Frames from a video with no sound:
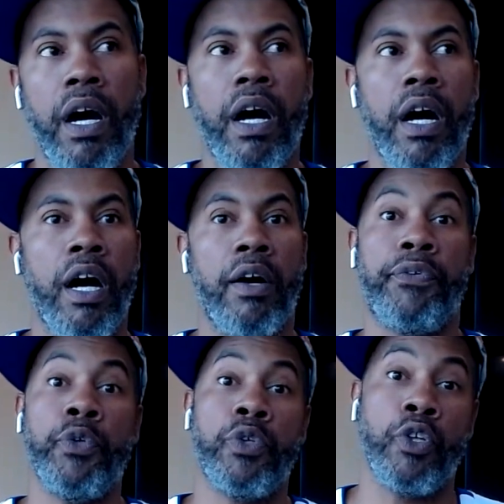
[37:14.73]
uh, a
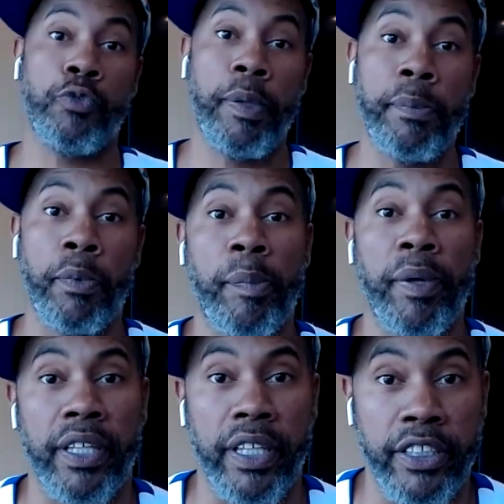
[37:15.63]
few of those people
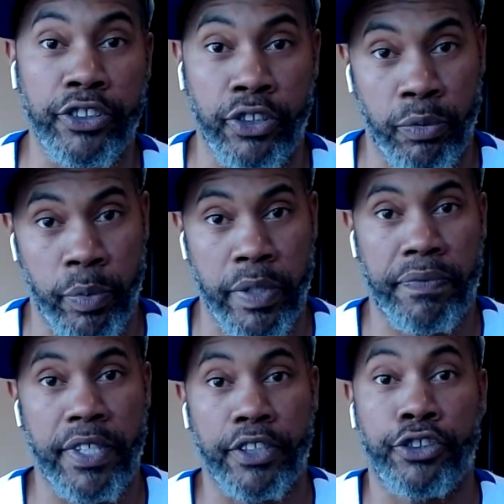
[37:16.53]
being injured
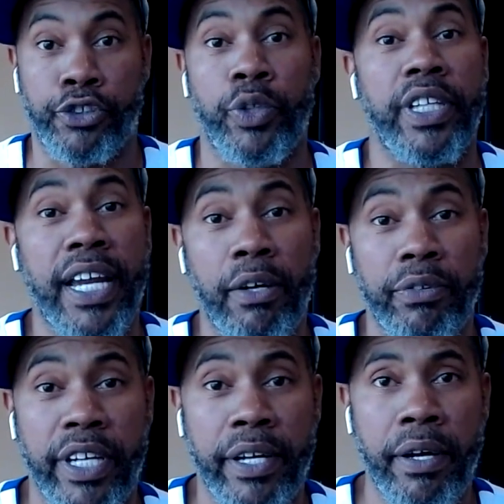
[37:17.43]
with the shooting
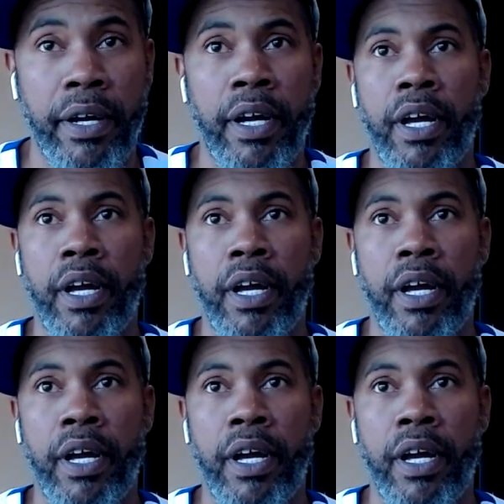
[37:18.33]
out there.